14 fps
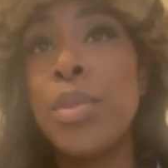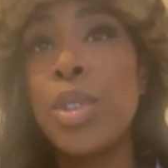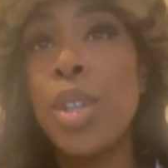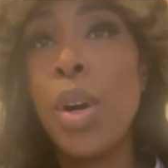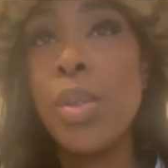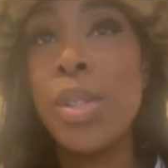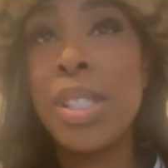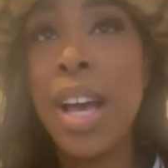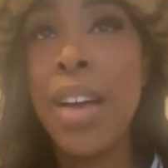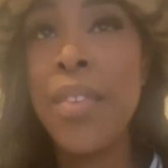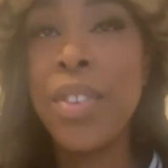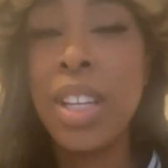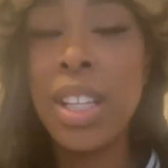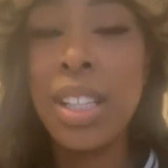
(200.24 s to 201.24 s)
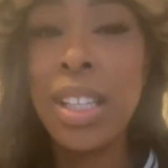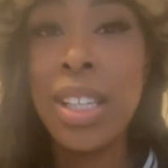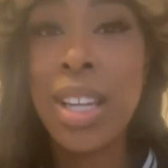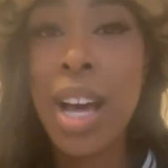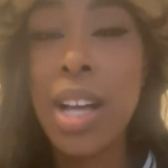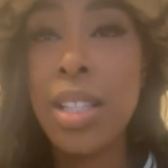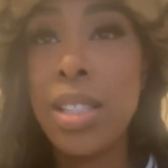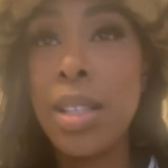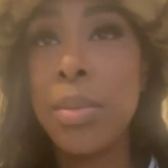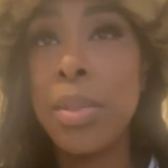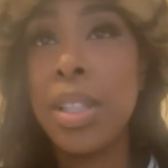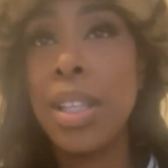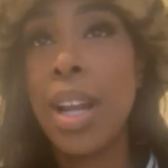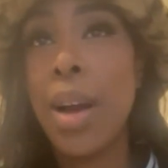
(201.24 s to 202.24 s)
So definitely not
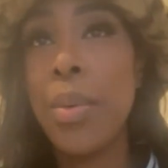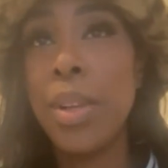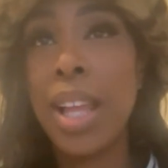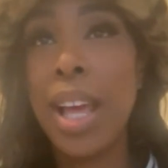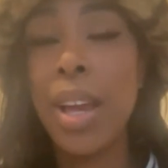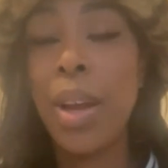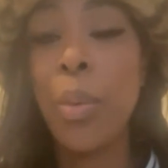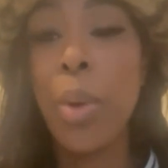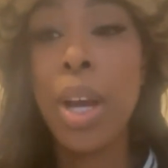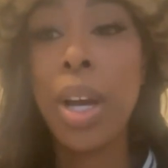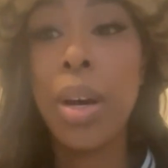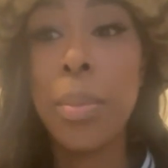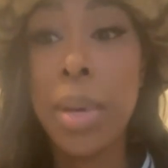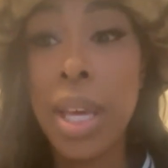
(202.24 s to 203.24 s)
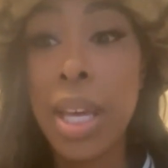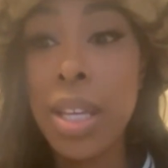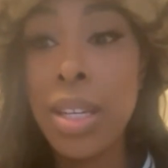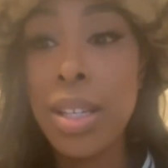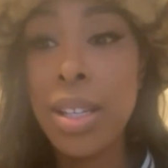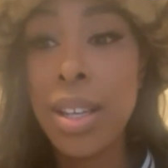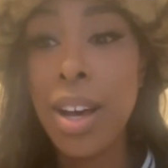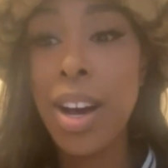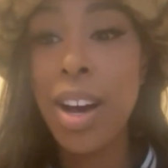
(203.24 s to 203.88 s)
something that I would like recommend,